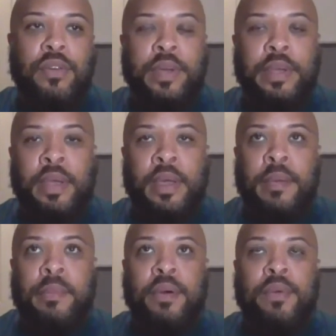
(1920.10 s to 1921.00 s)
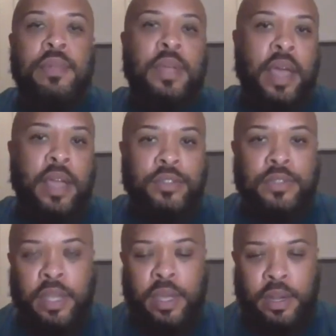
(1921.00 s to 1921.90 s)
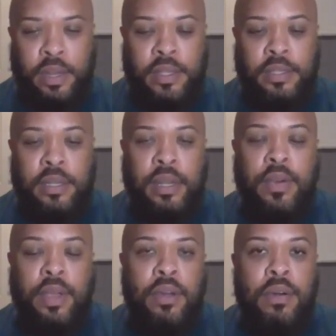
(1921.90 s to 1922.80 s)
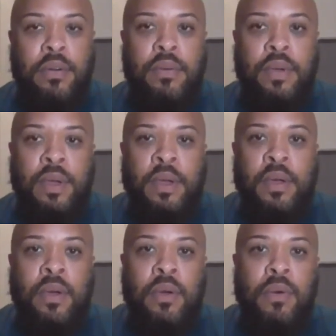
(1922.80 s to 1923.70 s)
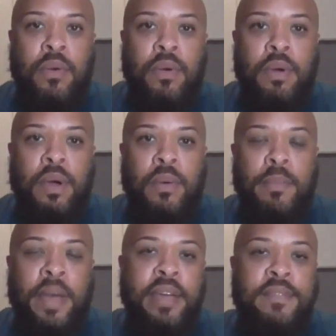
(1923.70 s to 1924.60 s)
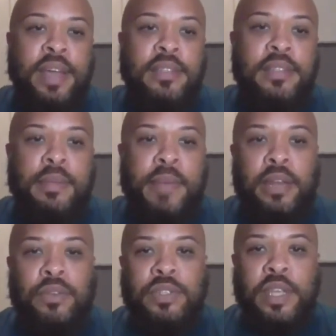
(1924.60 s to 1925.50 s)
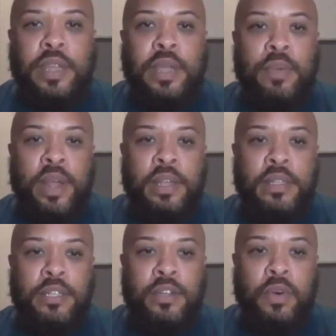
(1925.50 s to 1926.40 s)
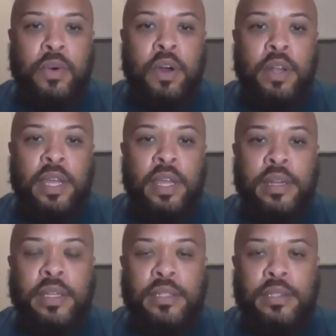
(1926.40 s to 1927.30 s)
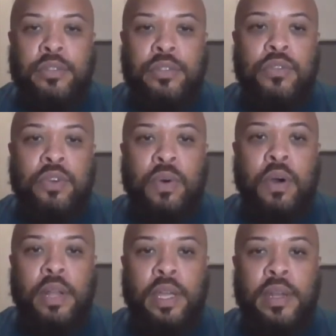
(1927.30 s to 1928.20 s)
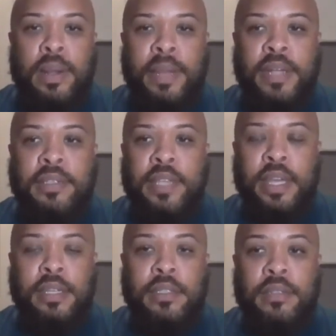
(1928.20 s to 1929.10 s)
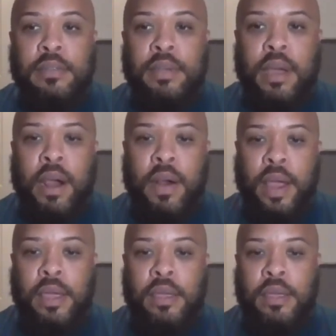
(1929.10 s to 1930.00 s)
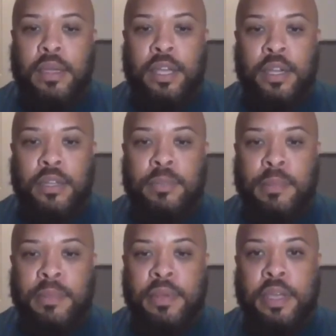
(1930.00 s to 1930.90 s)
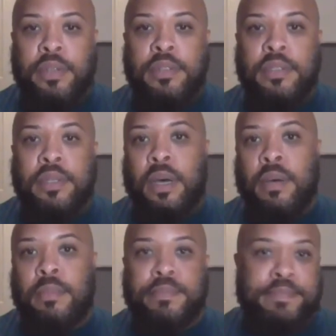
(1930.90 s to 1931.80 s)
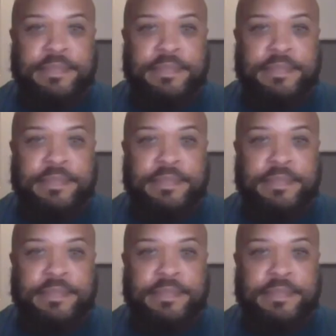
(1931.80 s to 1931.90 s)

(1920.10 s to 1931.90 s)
do it. But as you're saying in this scenario, my advice to somebody who say they ready to go all in is to go all in. I'm not saying just all right, here's my here's a,